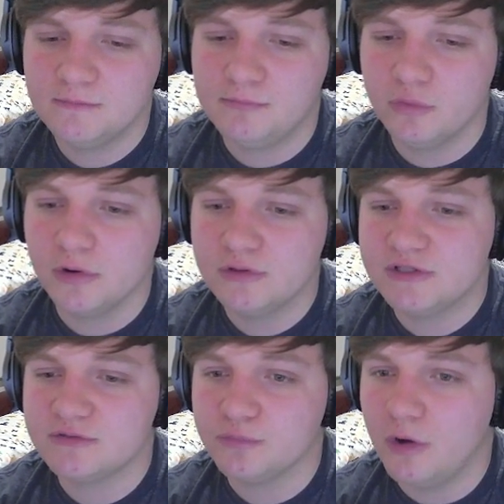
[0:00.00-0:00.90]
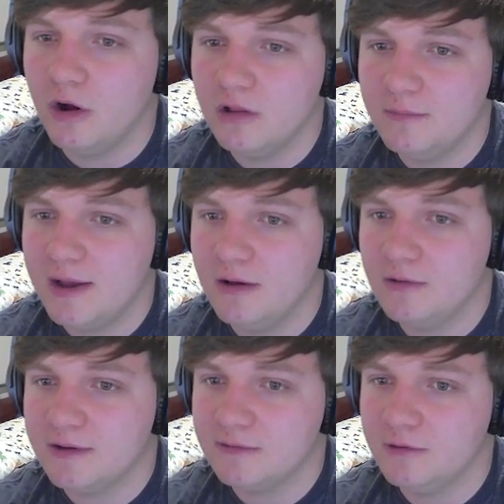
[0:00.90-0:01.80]
Boros is all about
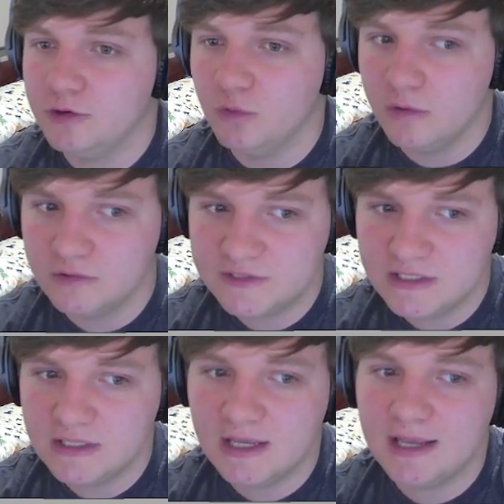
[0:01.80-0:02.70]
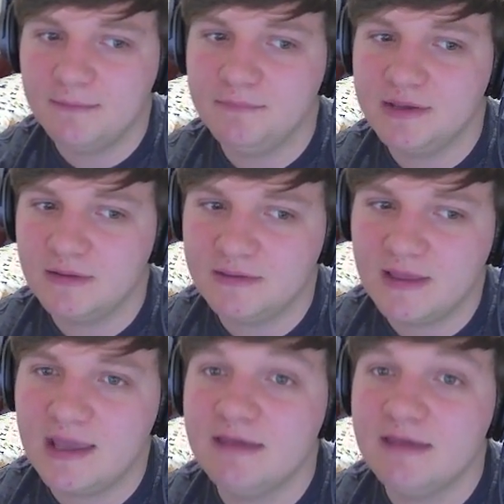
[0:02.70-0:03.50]
like loyalty and being like that.